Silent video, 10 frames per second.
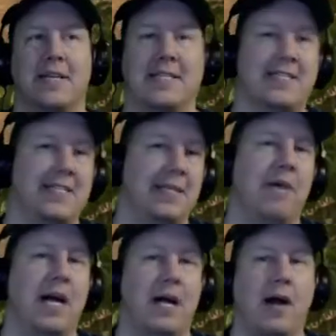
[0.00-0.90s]
a
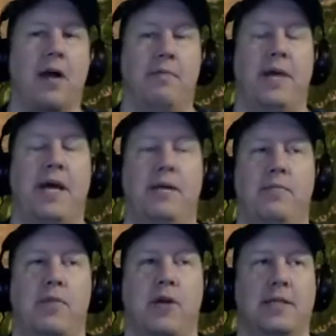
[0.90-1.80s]
semi
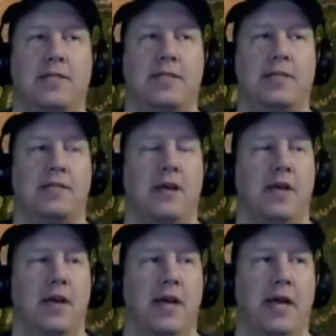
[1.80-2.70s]
automated process
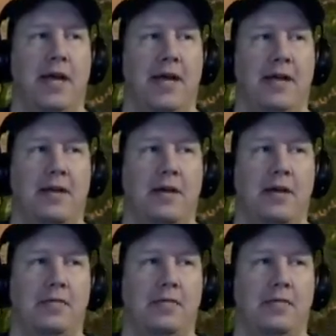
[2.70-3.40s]
and